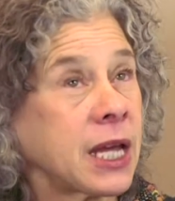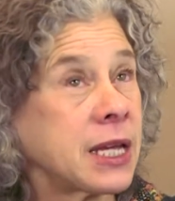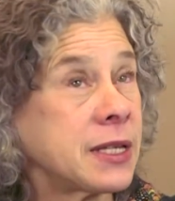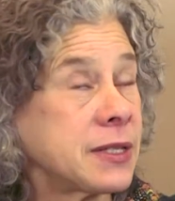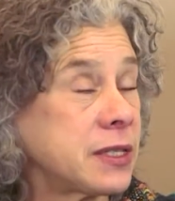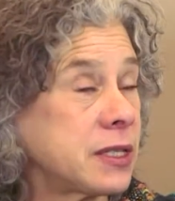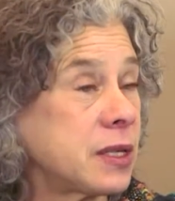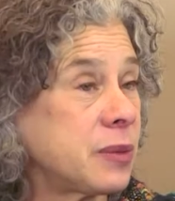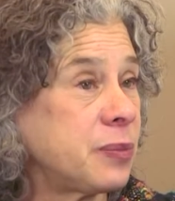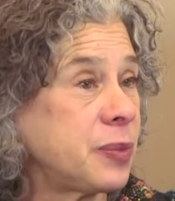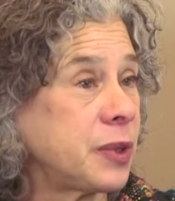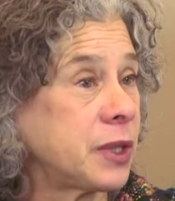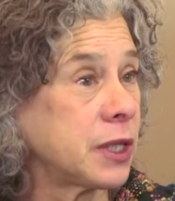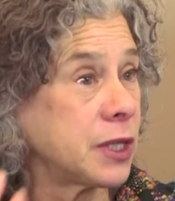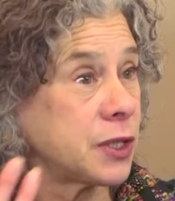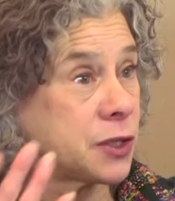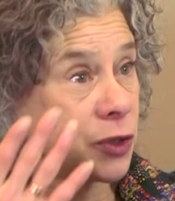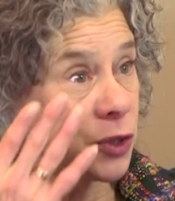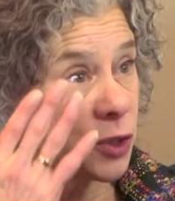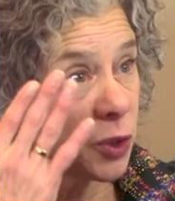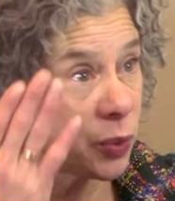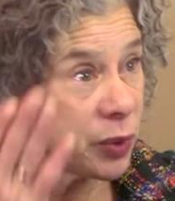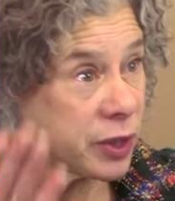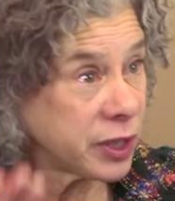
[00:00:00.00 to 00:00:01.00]
simple
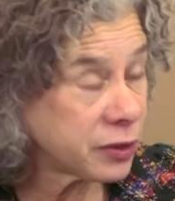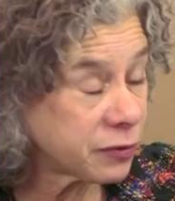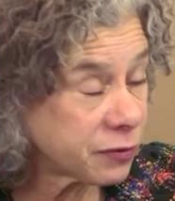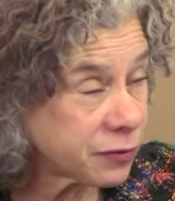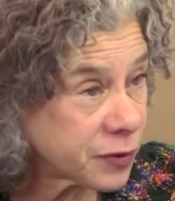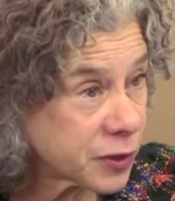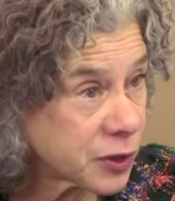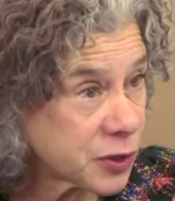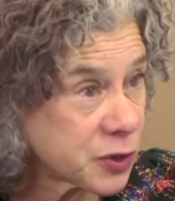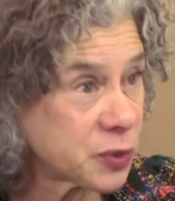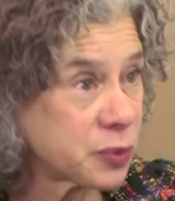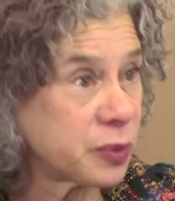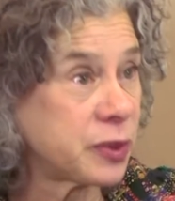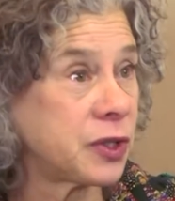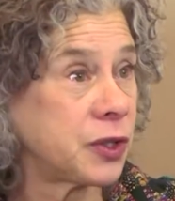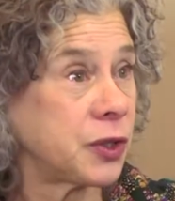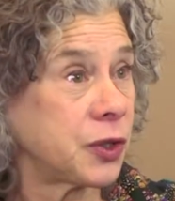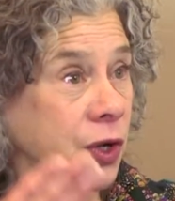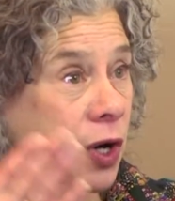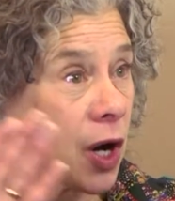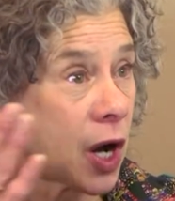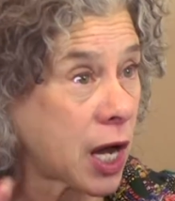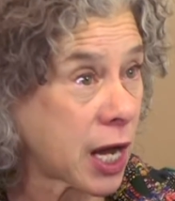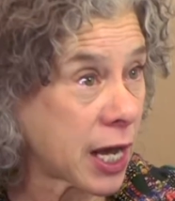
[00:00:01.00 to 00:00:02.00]
as you eat first with
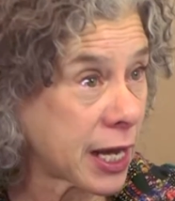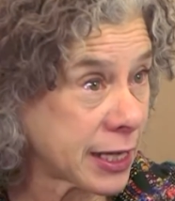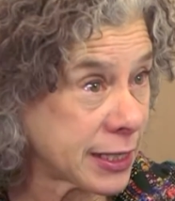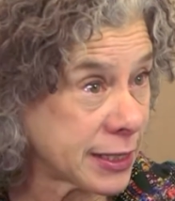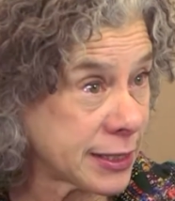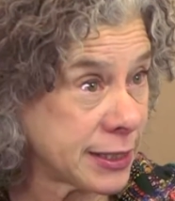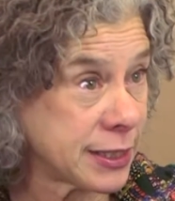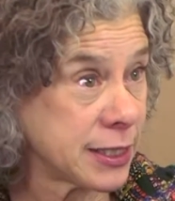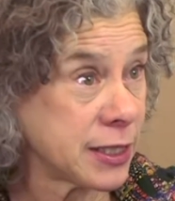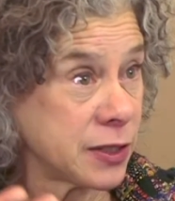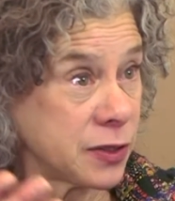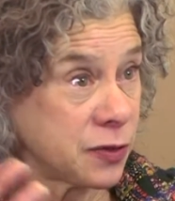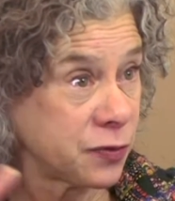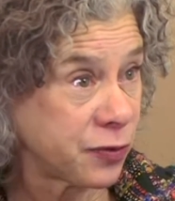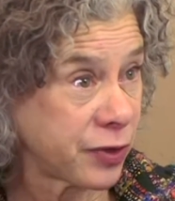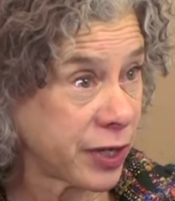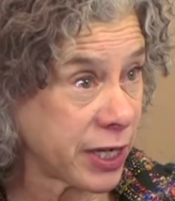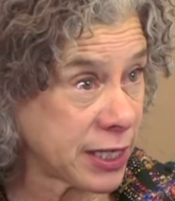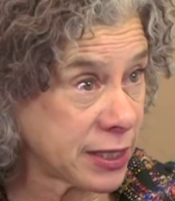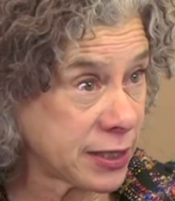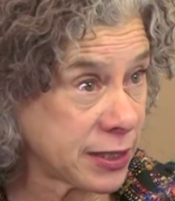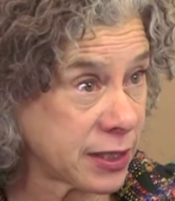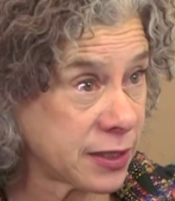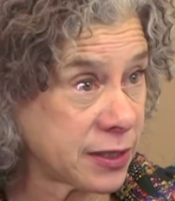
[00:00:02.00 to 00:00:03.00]
your eyes, these
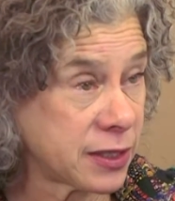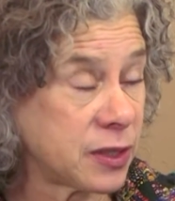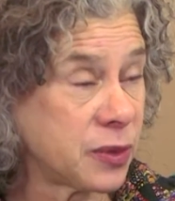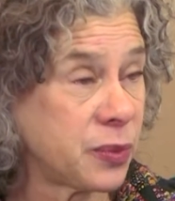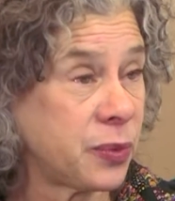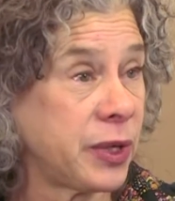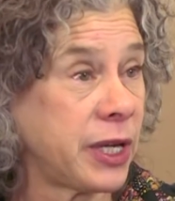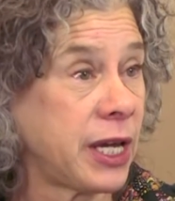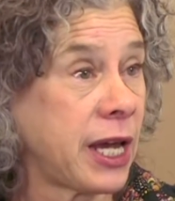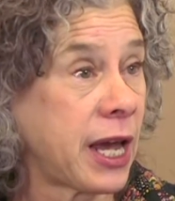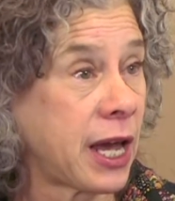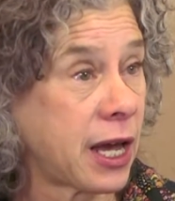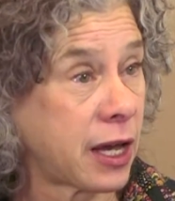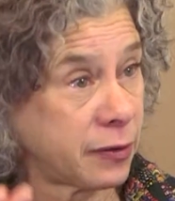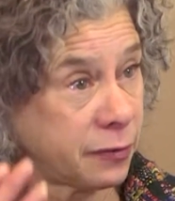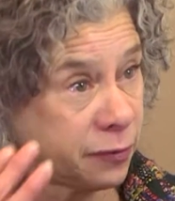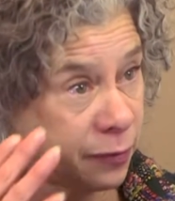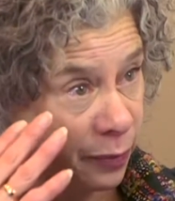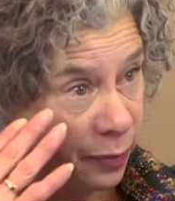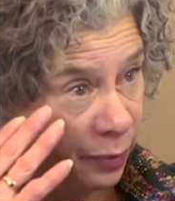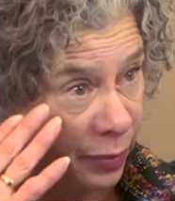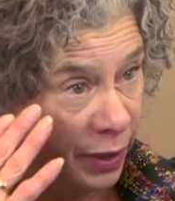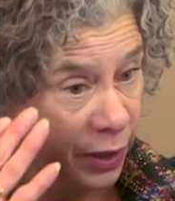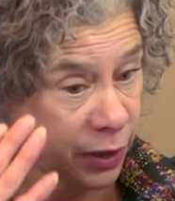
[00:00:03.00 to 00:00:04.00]
phrases that we
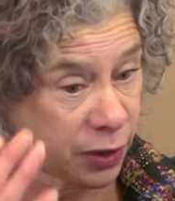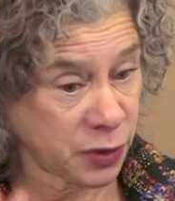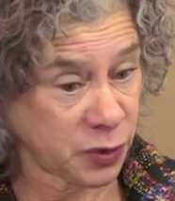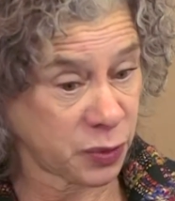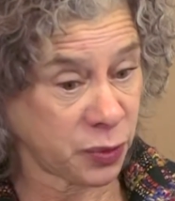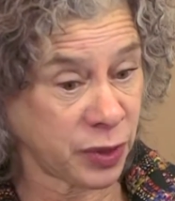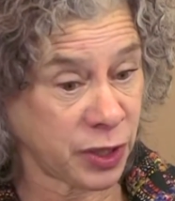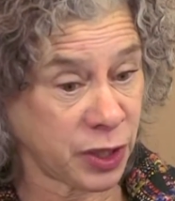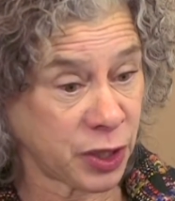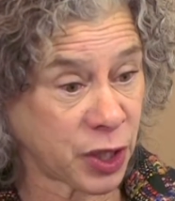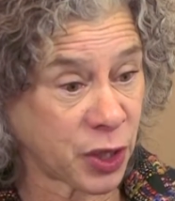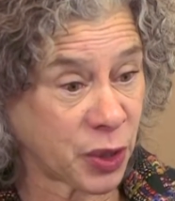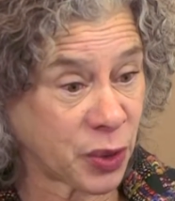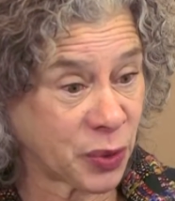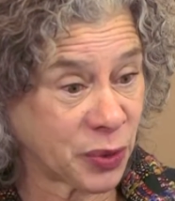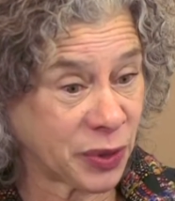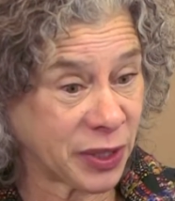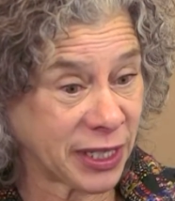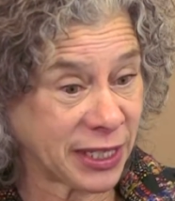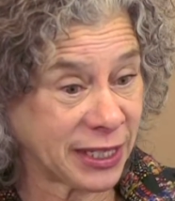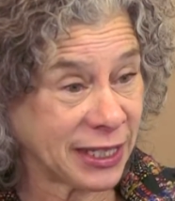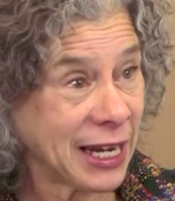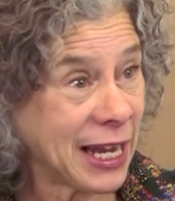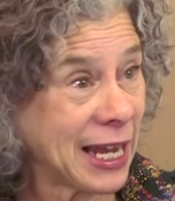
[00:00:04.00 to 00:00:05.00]
have, because we know
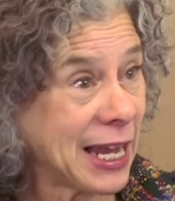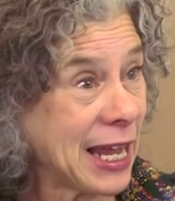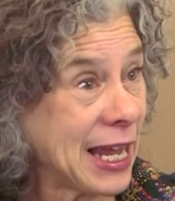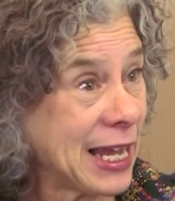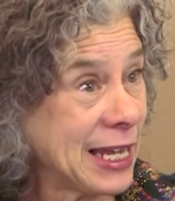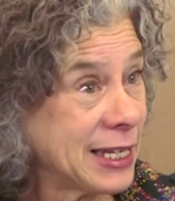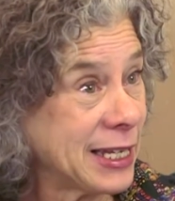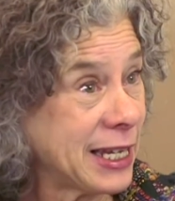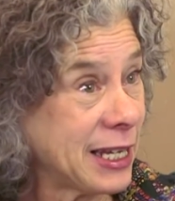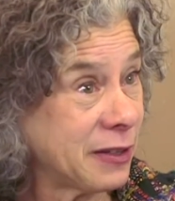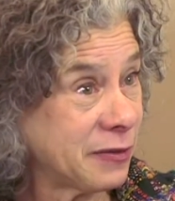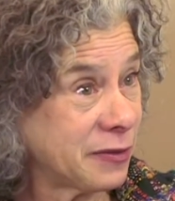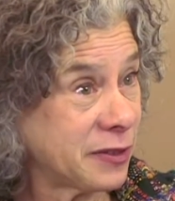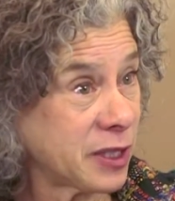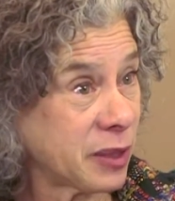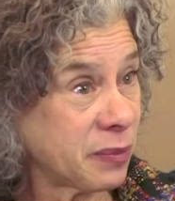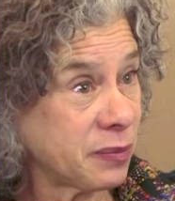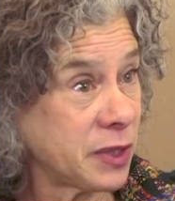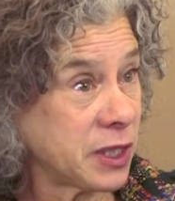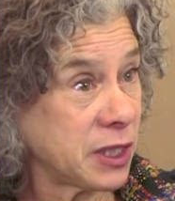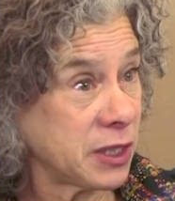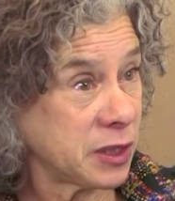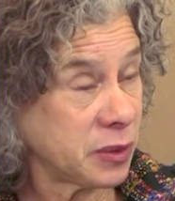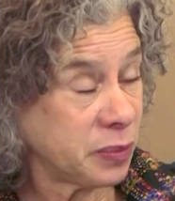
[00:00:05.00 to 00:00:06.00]
that if
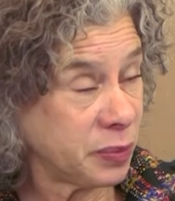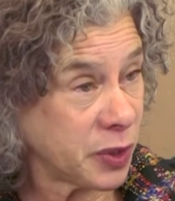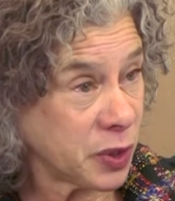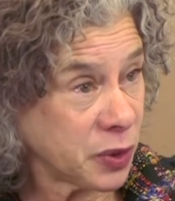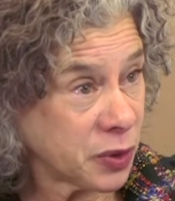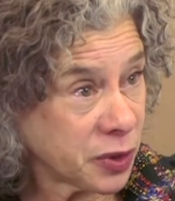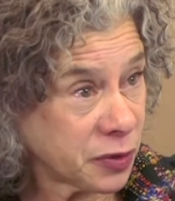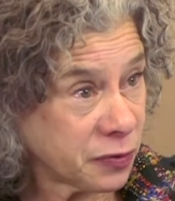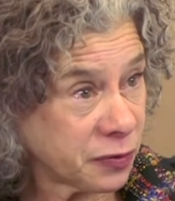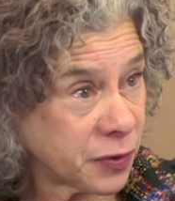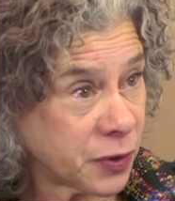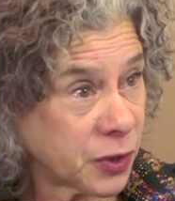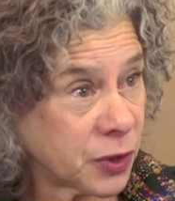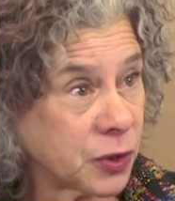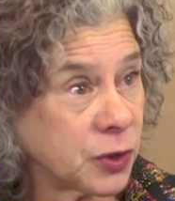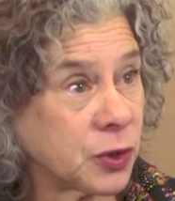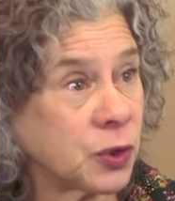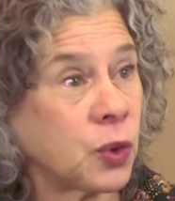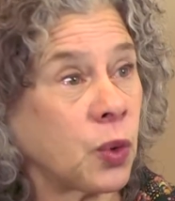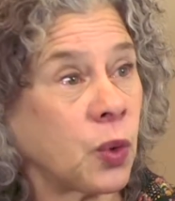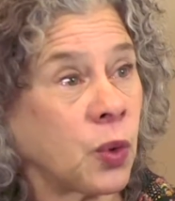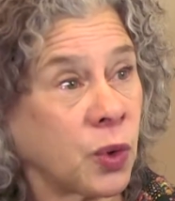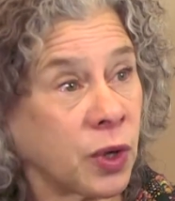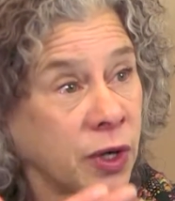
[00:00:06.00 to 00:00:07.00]
something's
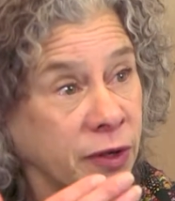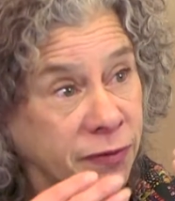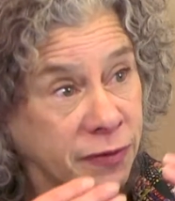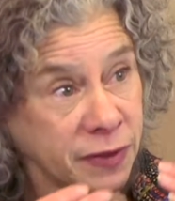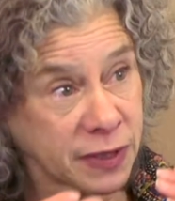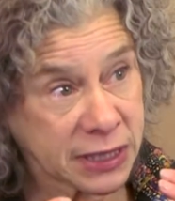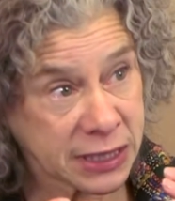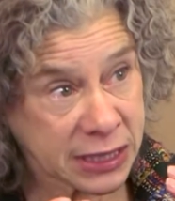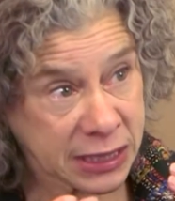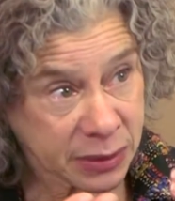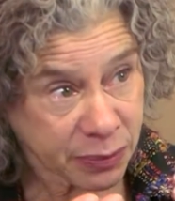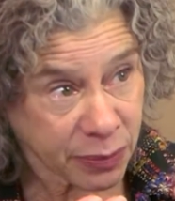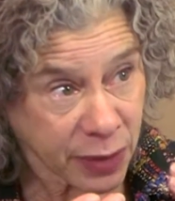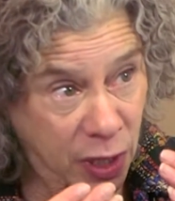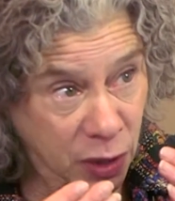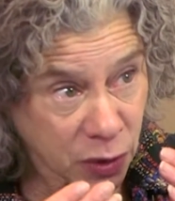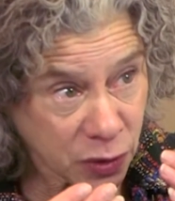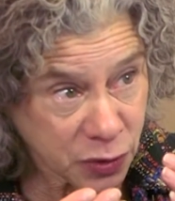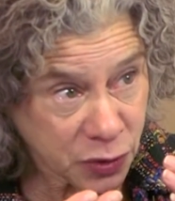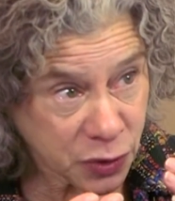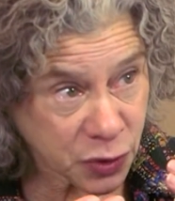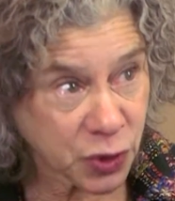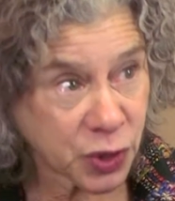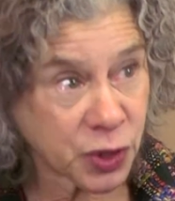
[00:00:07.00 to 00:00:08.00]
beautiful or if it
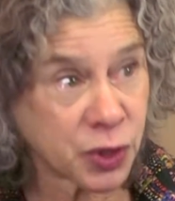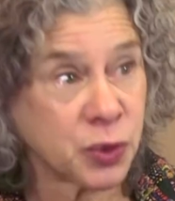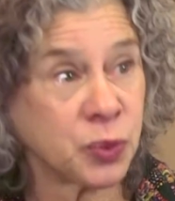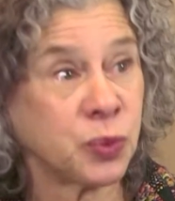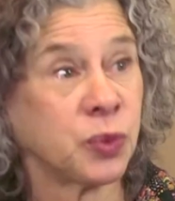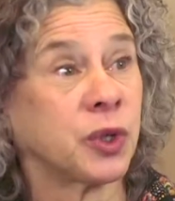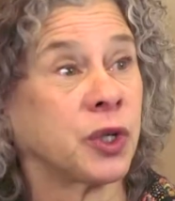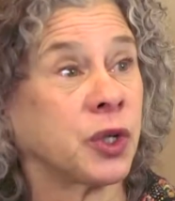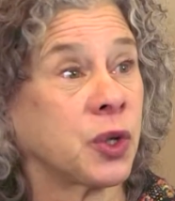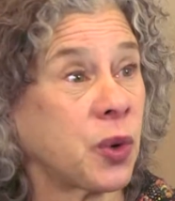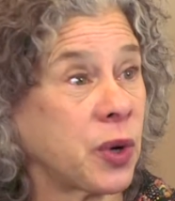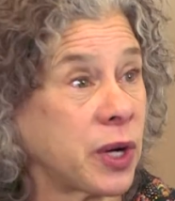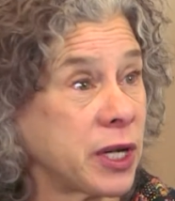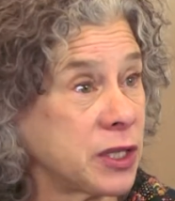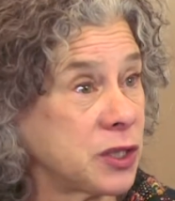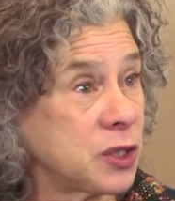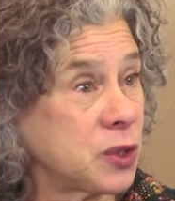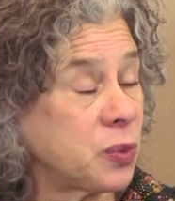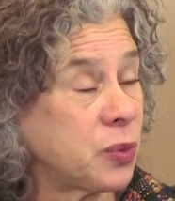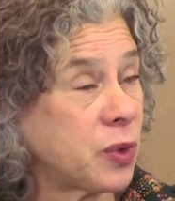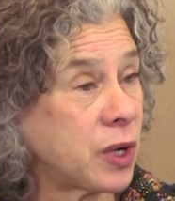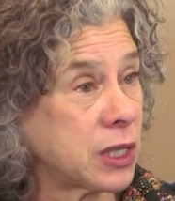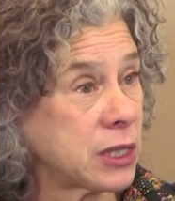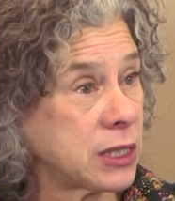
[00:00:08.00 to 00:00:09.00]
smells good, we're going
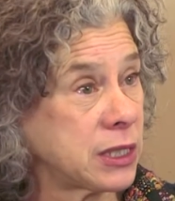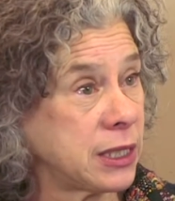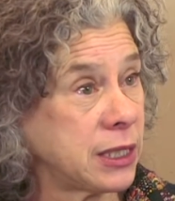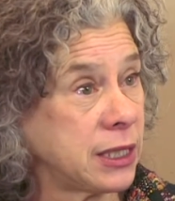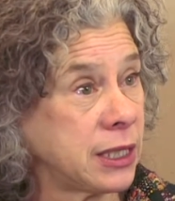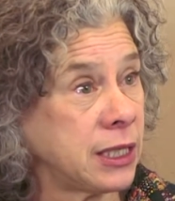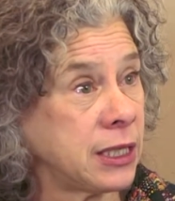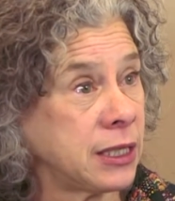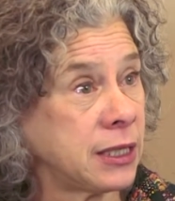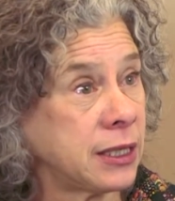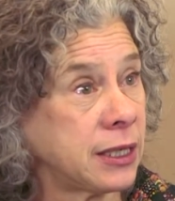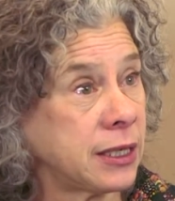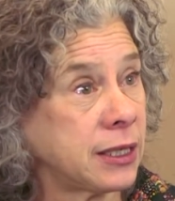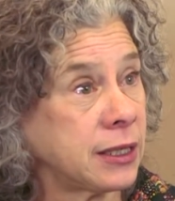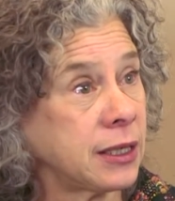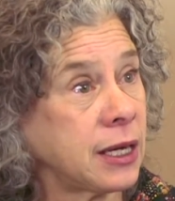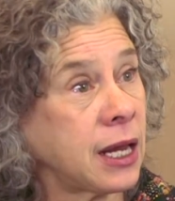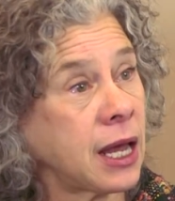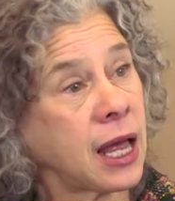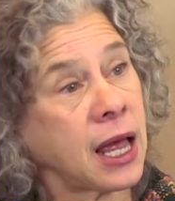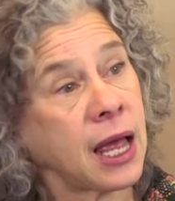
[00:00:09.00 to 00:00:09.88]
to want to eat it.